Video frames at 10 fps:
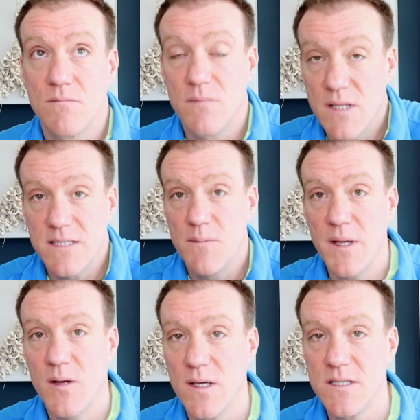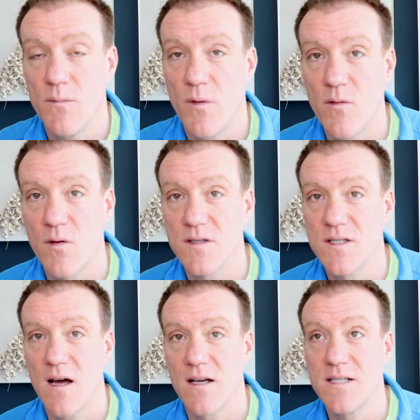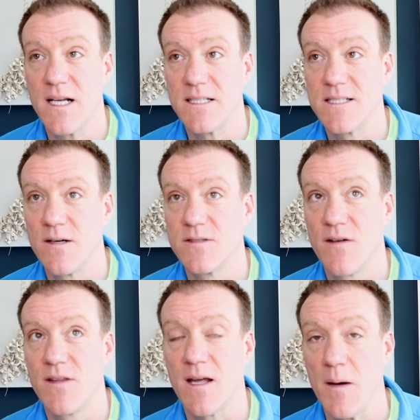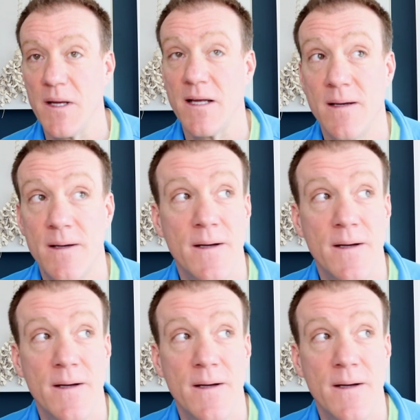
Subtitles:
That's a big question. We've all got to start asking ourselves over the coming